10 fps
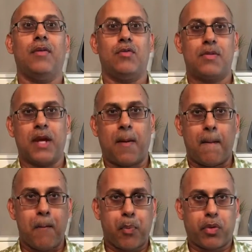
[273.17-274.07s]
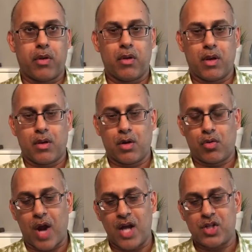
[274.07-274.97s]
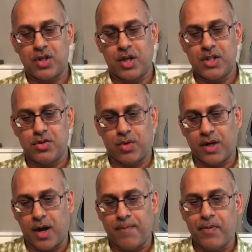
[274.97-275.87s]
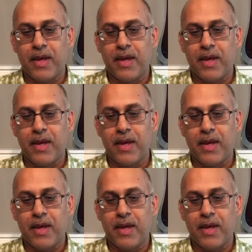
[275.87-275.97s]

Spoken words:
There was a big crash in 1929,